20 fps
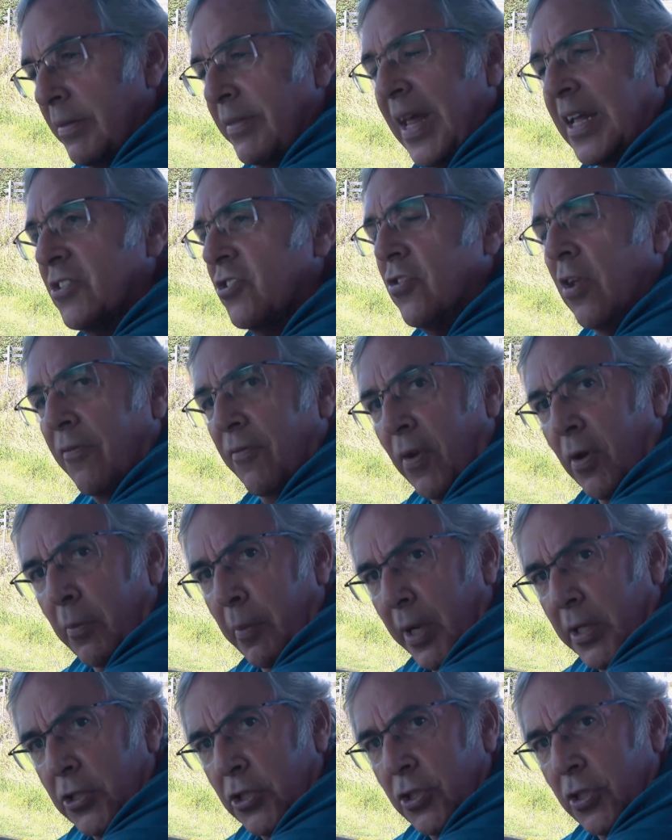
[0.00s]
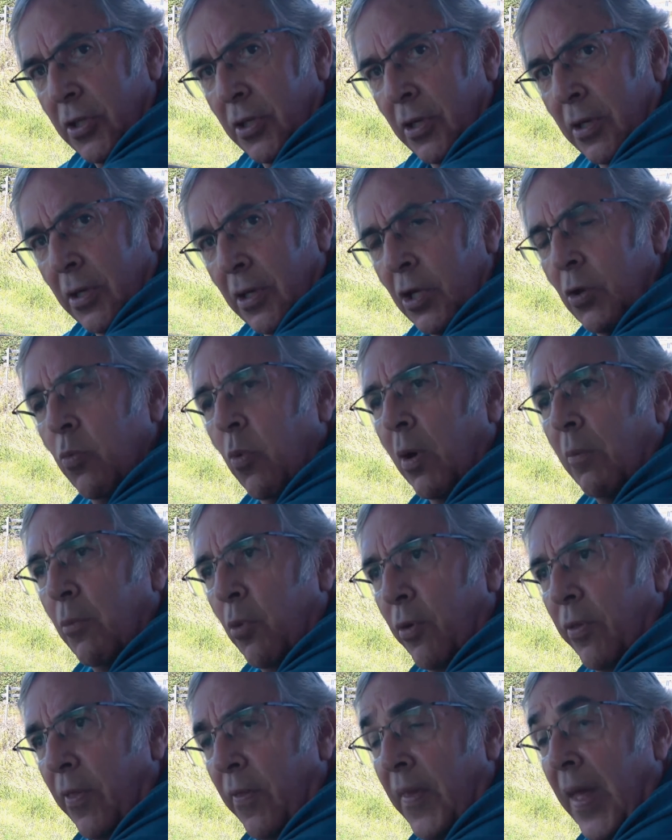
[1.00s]
That's not very much. You want
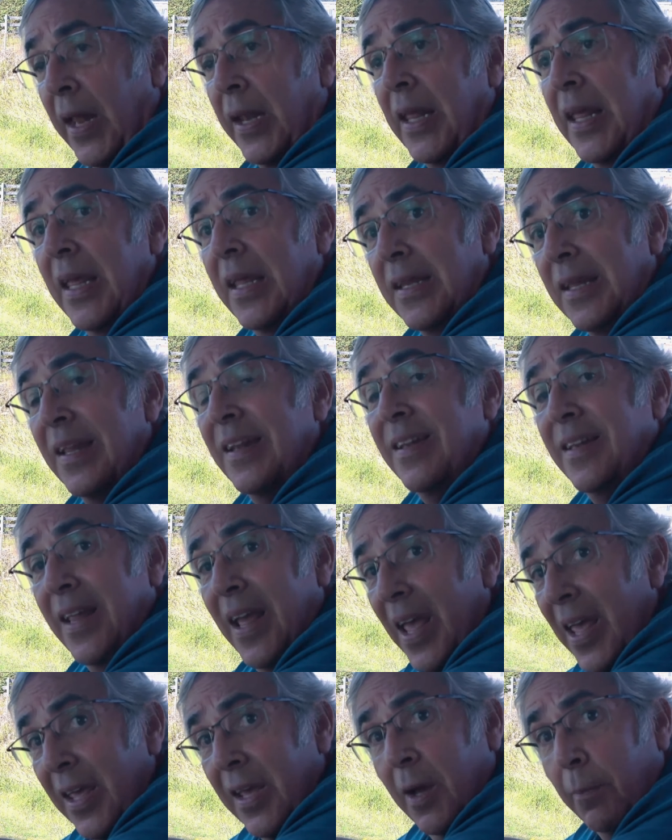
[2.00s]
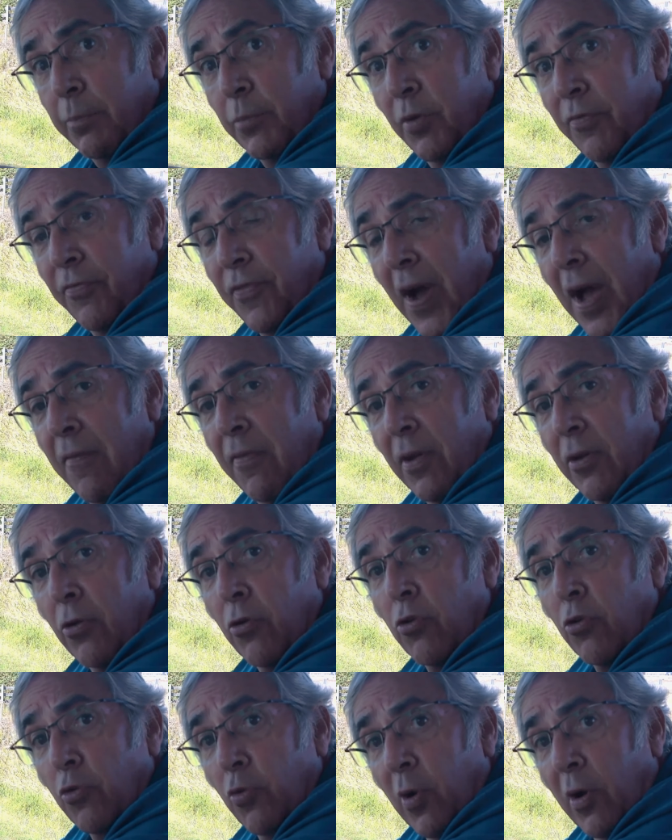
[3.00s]
more than that. It can take up to
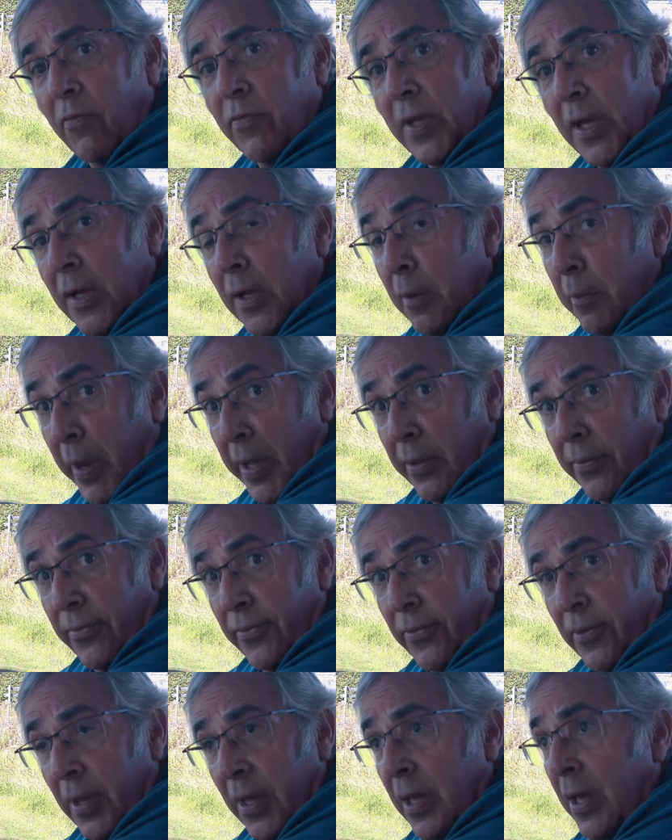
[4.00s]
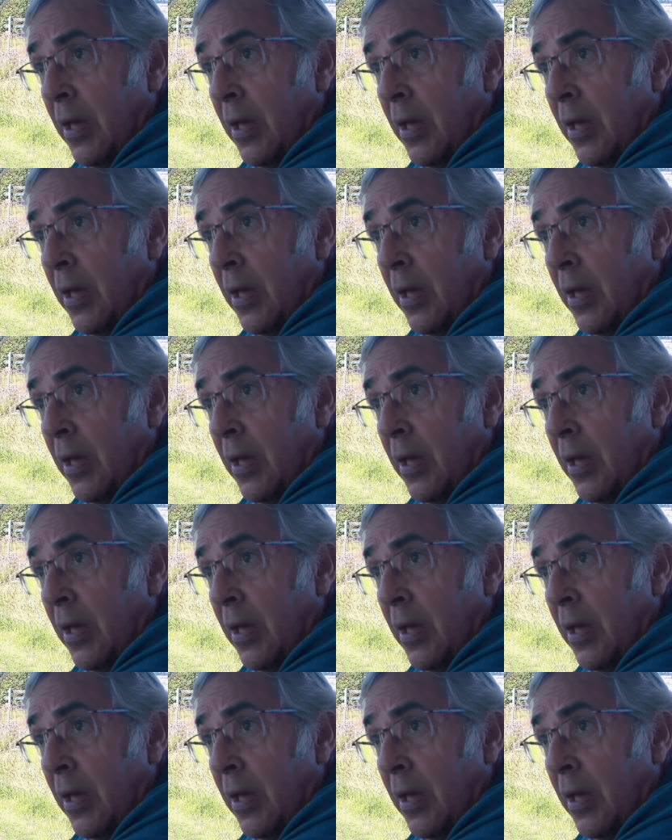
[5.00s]
512 gigabytes.